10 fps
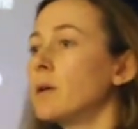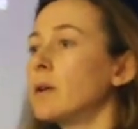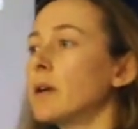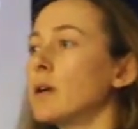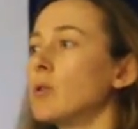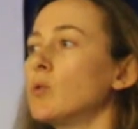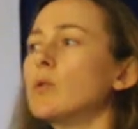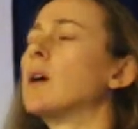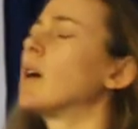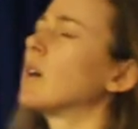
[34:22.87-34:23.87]
They go,
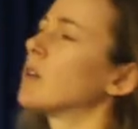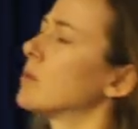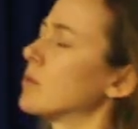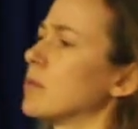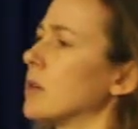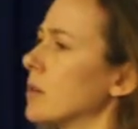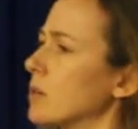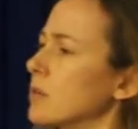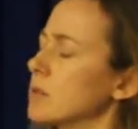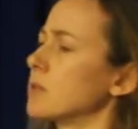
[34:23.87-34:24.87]
no,
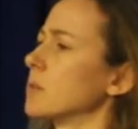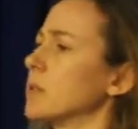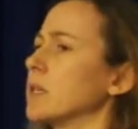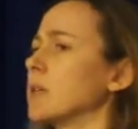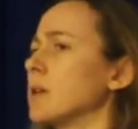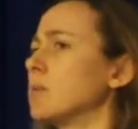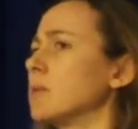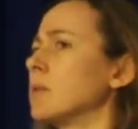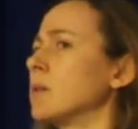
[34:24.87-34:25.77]
don't want to be in a club.